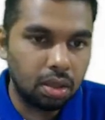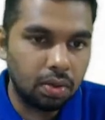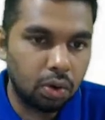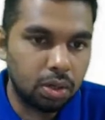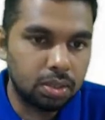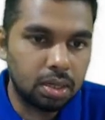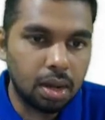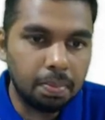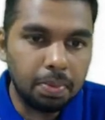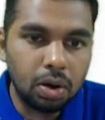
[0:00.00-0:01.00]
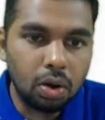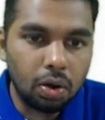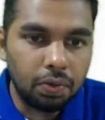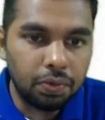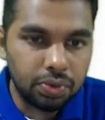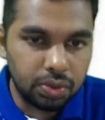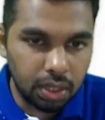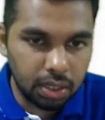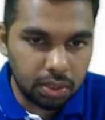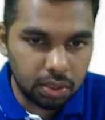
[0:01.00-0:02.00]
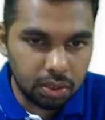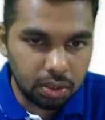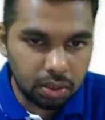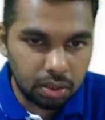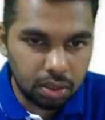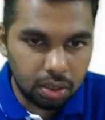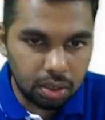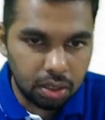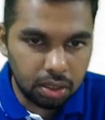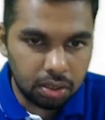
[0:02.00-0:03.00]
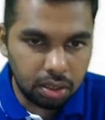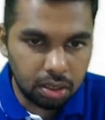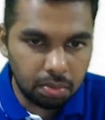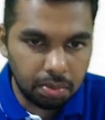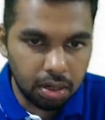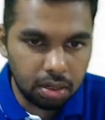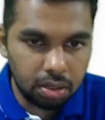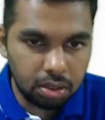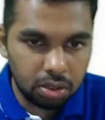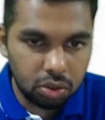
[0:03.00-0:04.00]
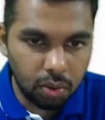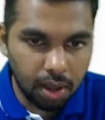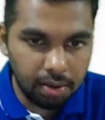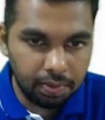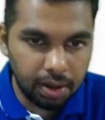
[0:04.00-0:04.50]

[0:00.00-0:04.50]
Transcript: What is the double of 6? It is nothing but 12.